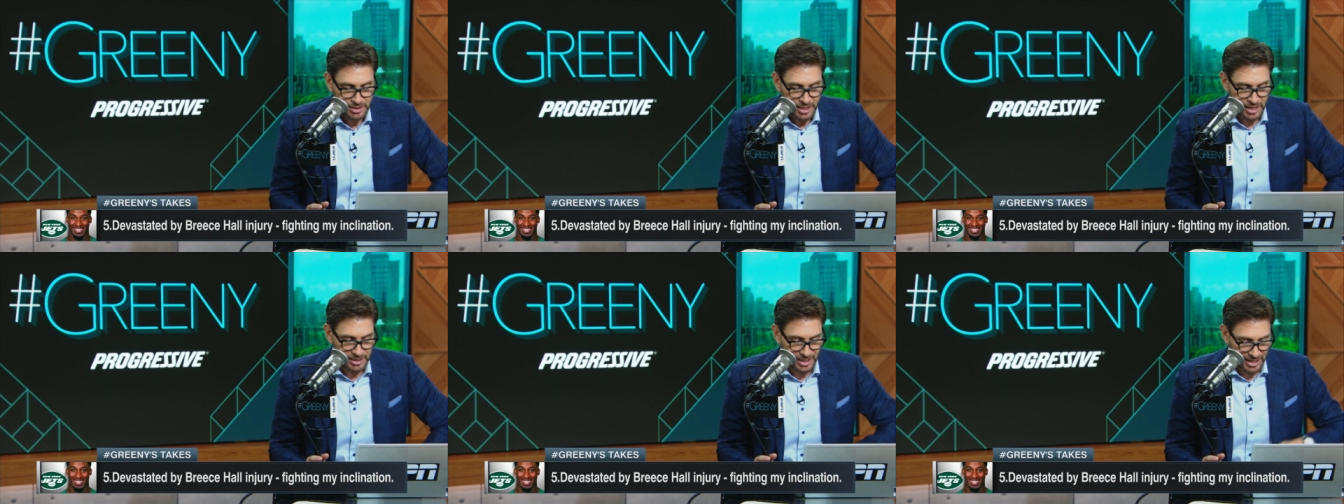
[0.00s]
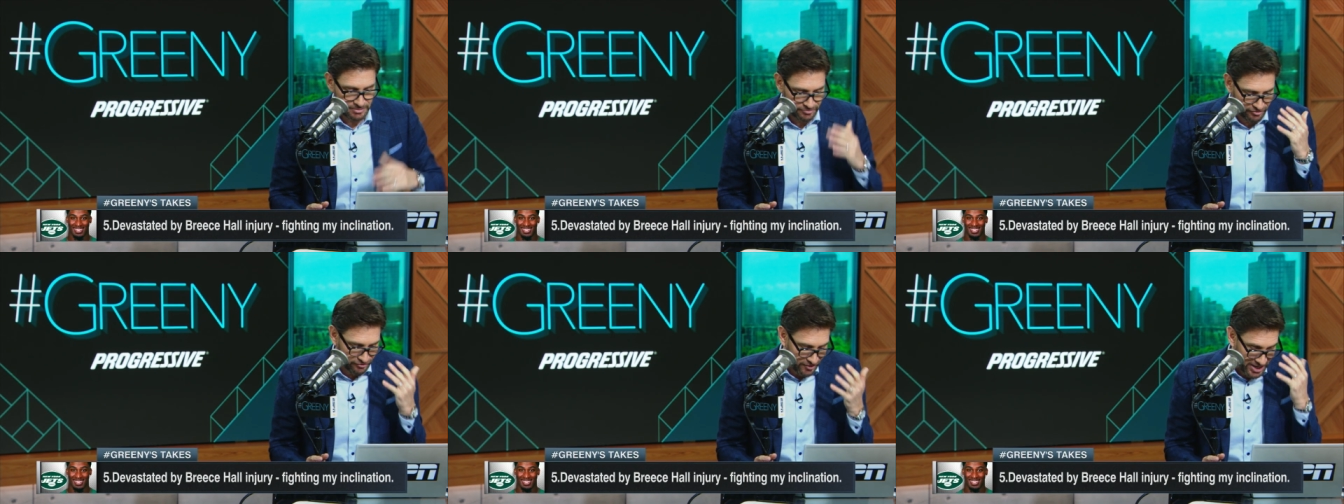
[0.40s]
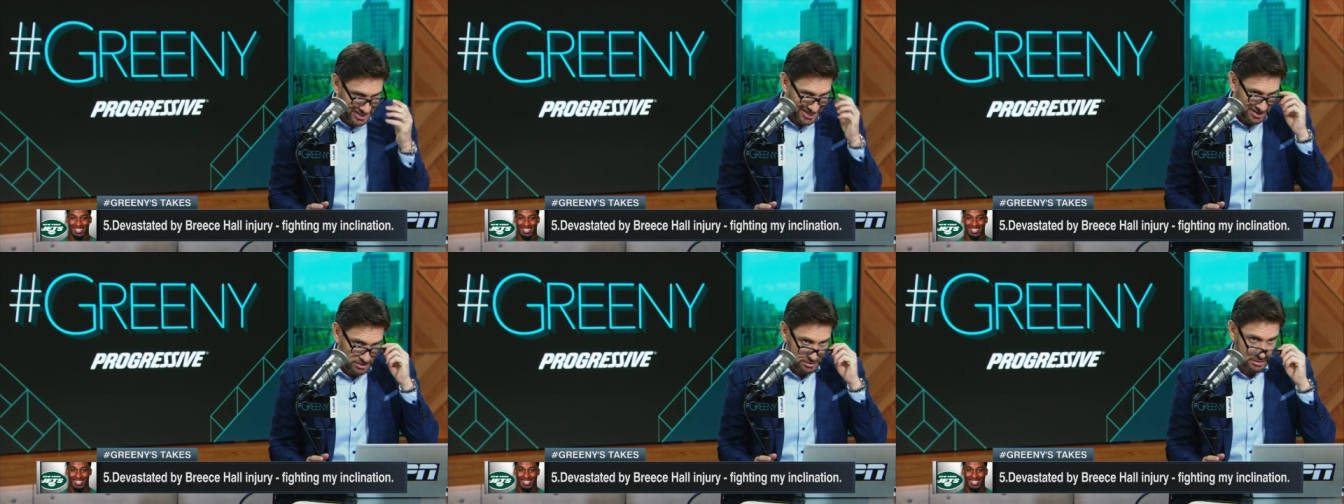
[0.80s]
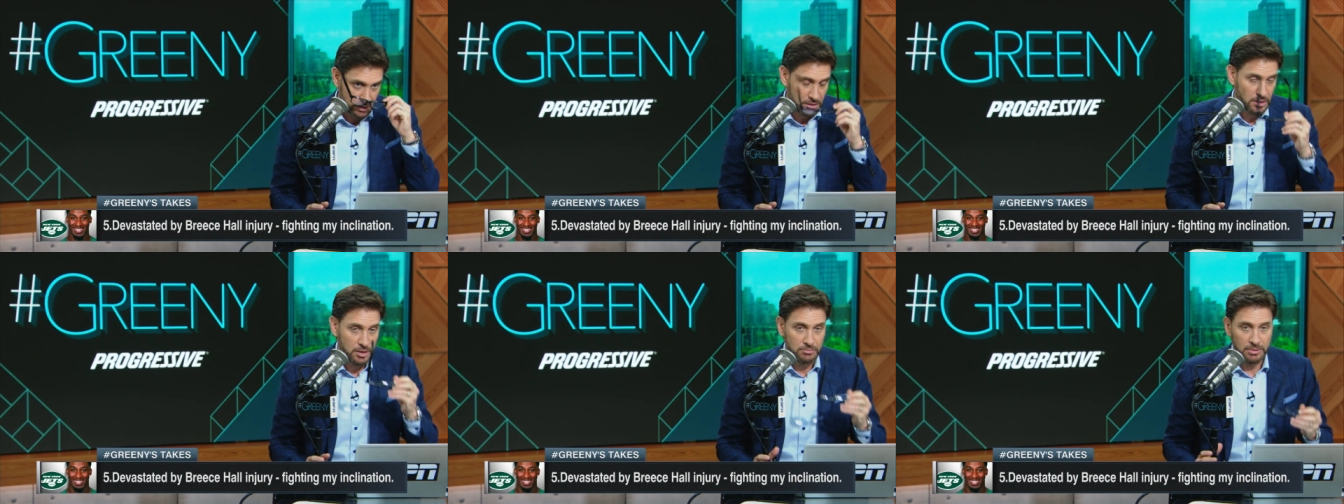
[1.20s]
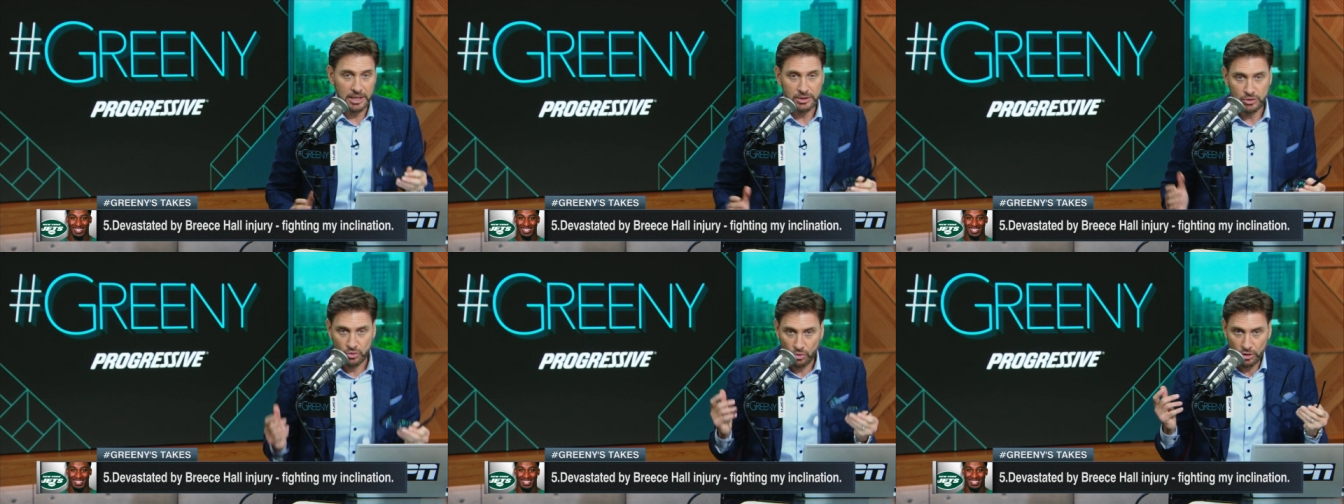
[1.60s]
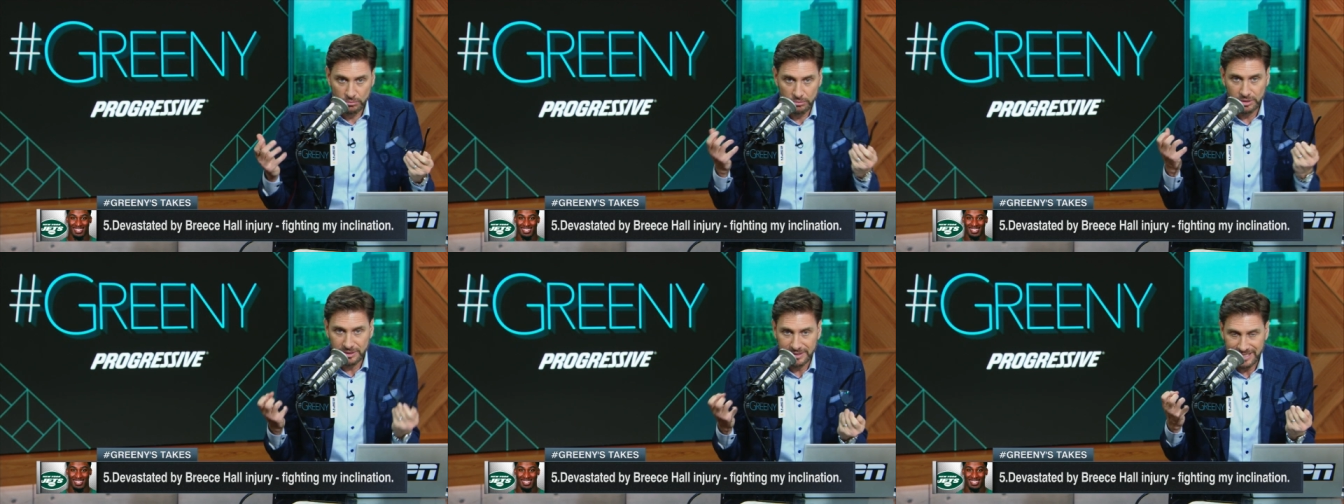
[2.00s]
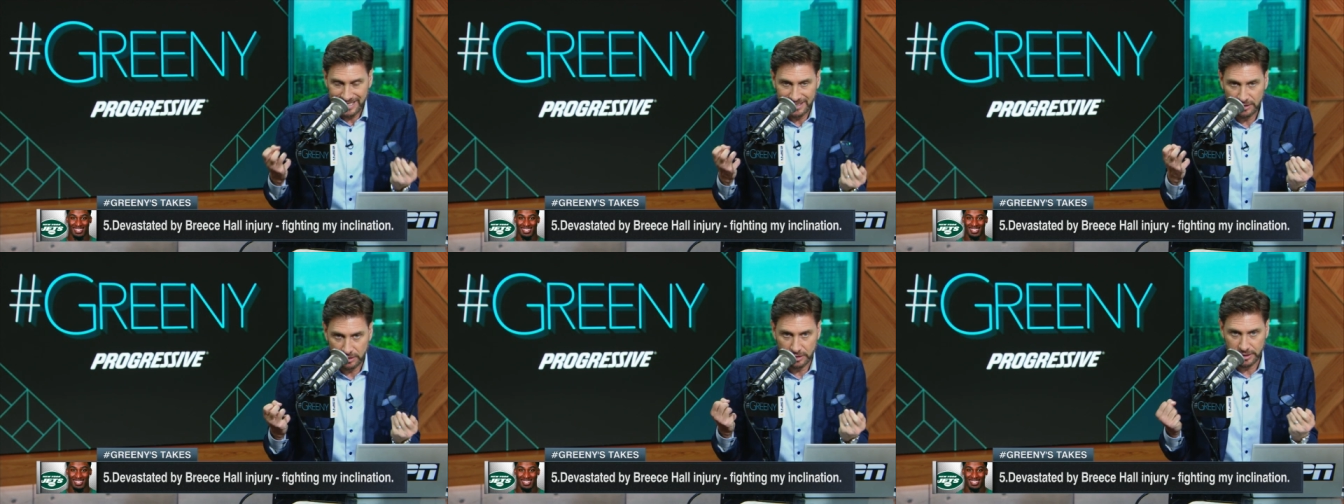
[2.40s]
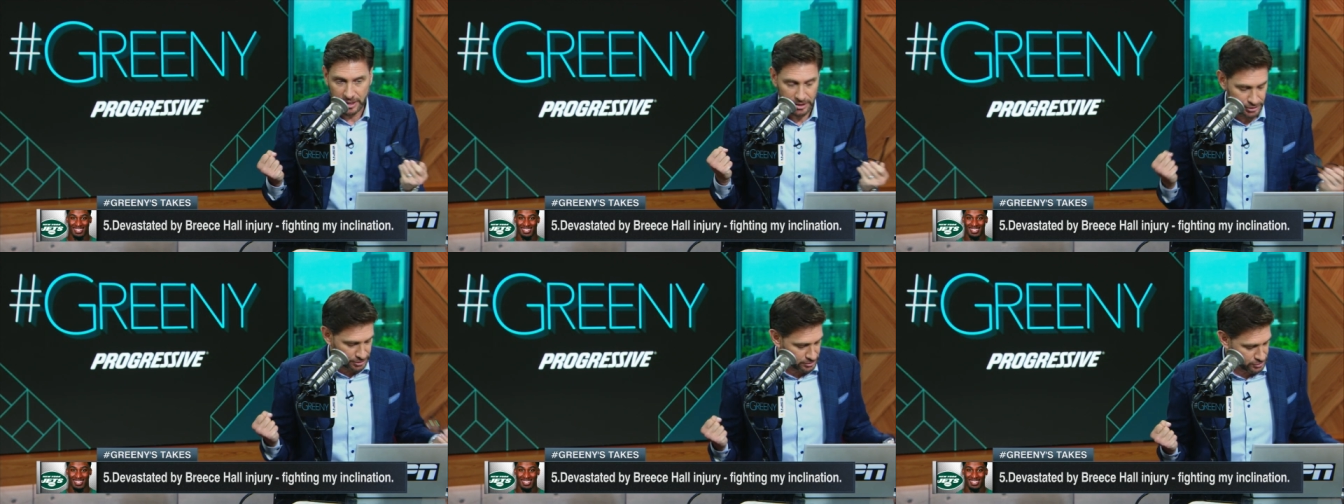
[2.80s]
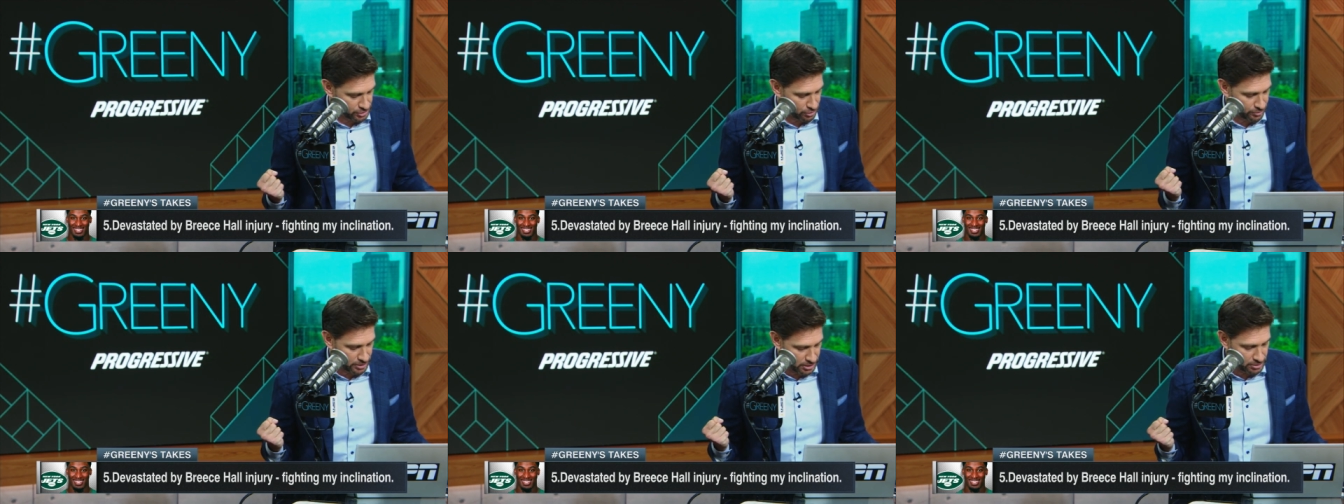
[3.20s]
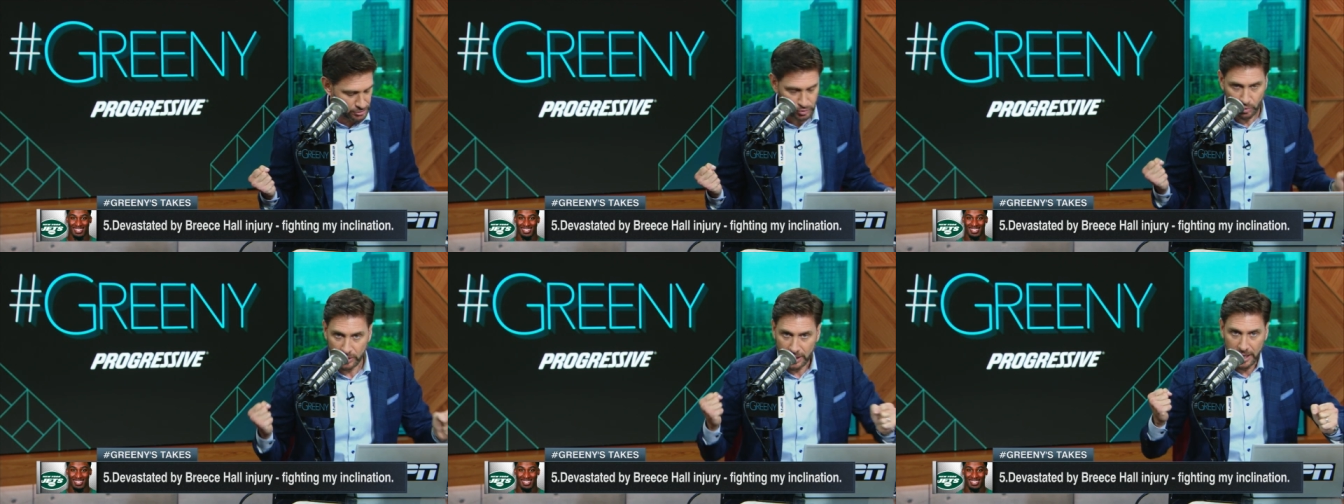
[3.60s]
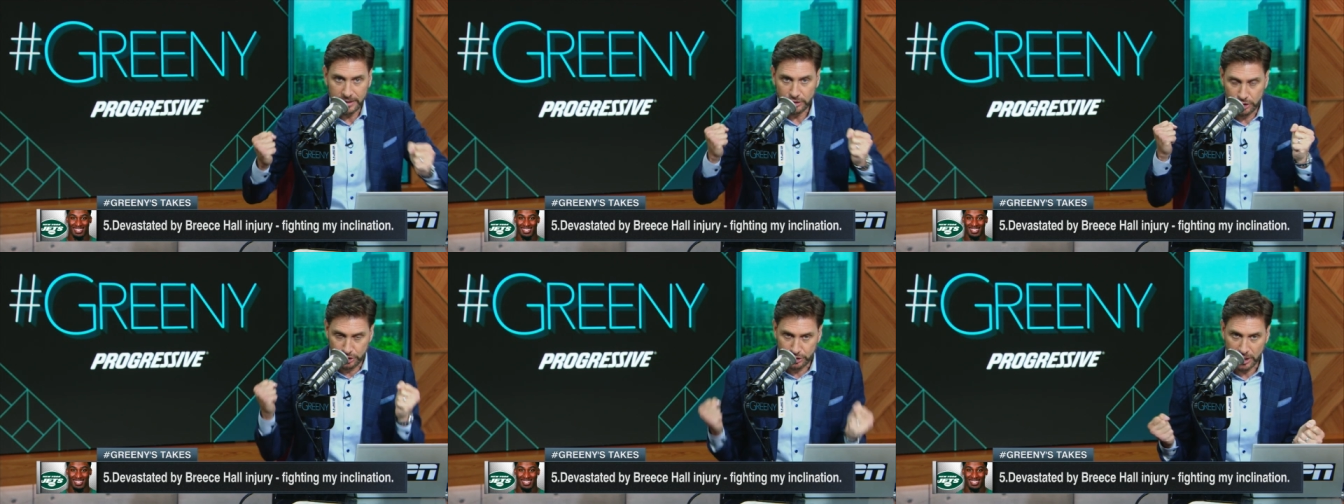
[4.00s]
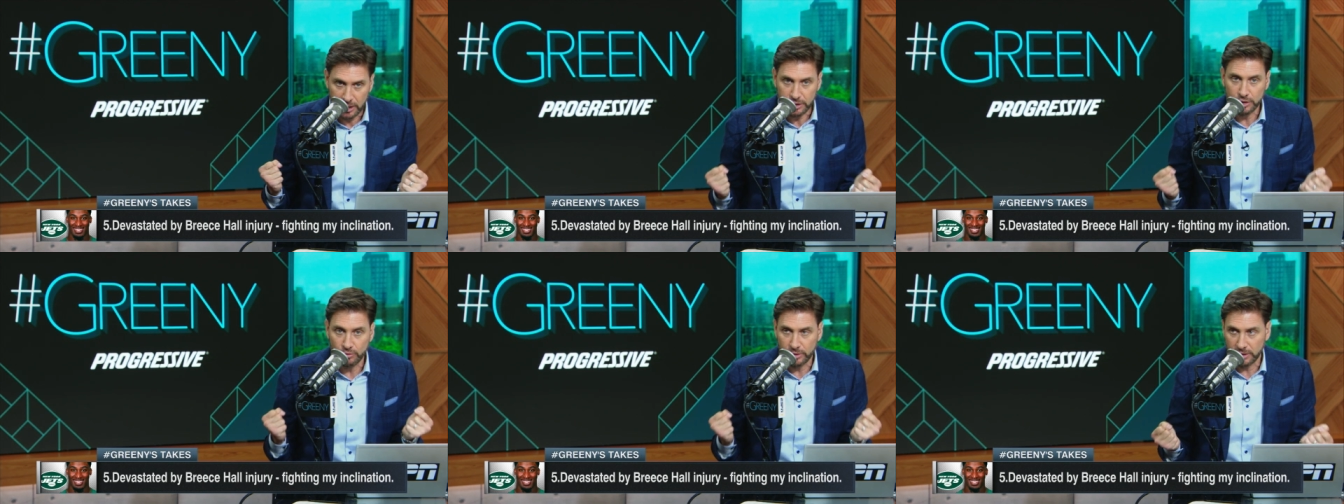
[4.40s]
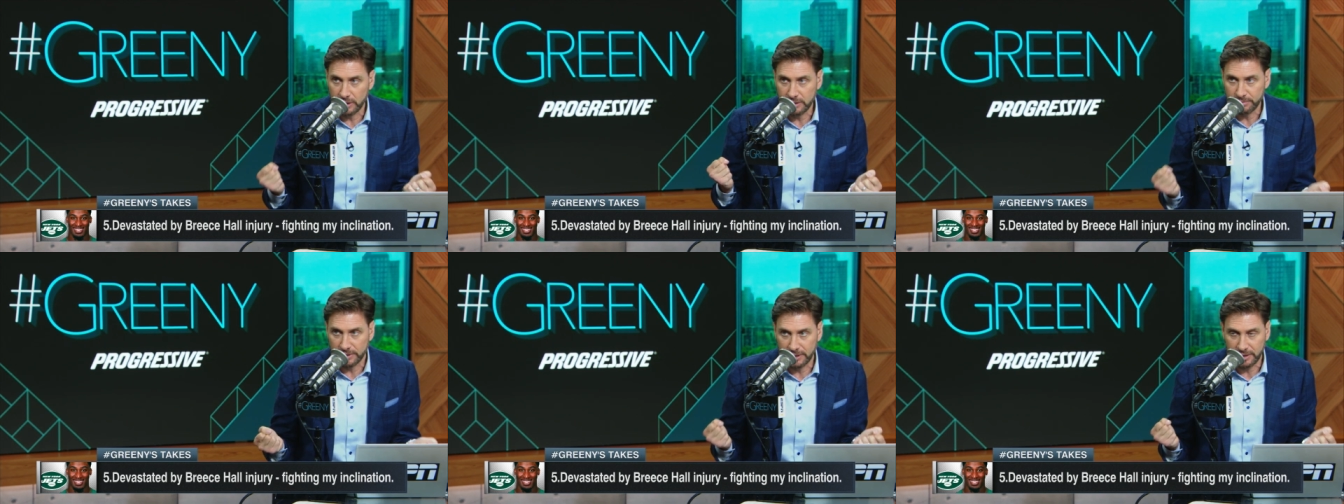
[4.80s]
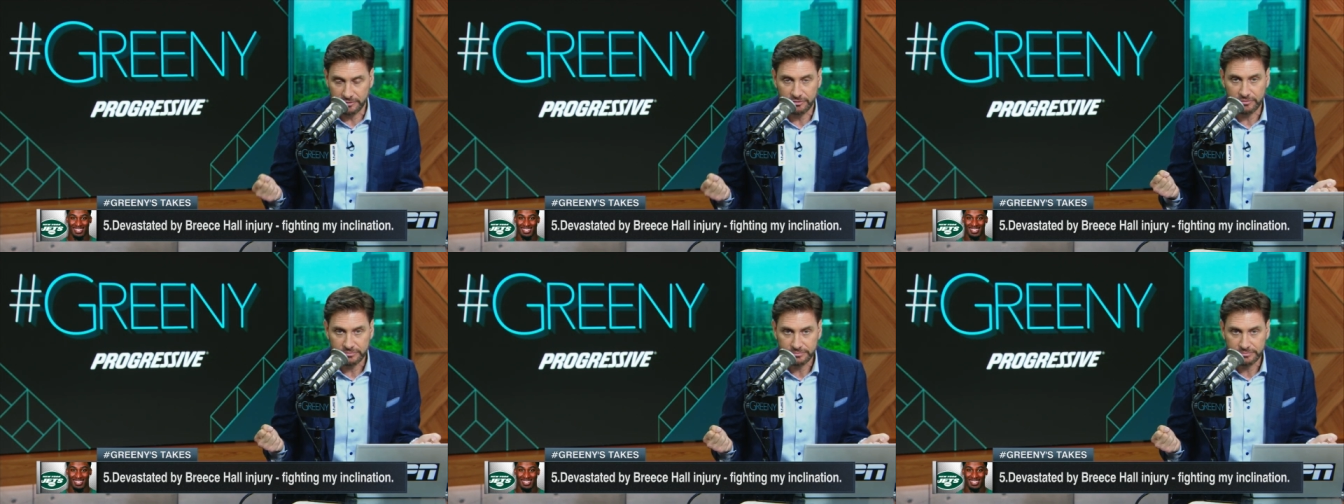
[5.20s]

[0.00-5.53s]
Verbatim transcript: And I'm fighting my normal inclination. So here's what I genuinely believe